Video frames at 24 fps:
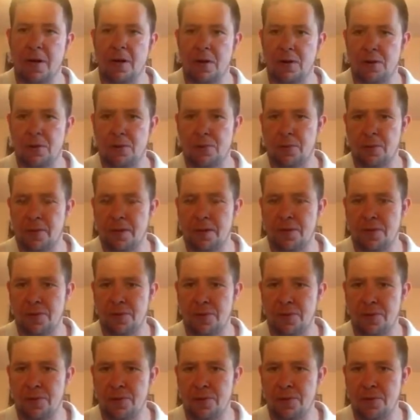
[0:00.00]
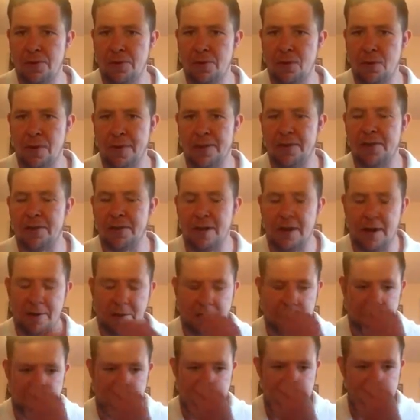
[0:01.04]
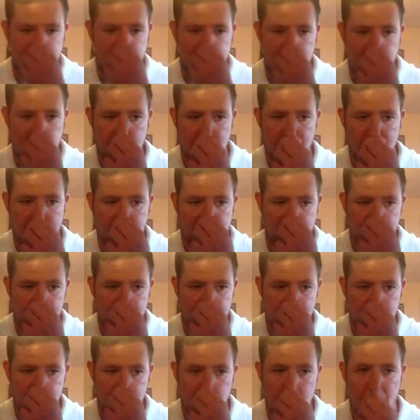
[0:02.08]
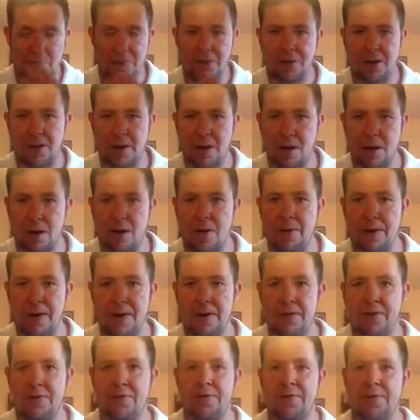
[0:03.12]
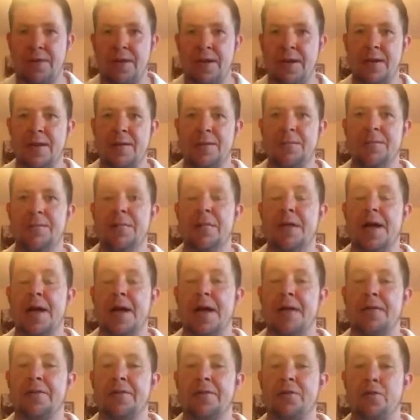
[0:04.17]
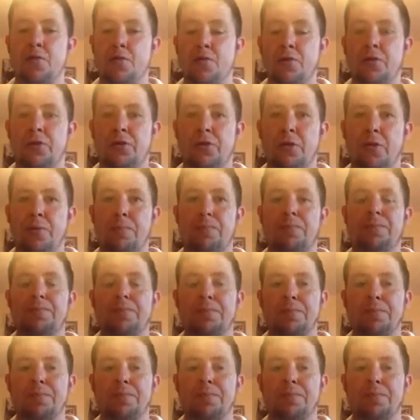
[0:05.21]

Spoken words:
I just want to give you two quick scenarios now about obviously our industry and a normal job.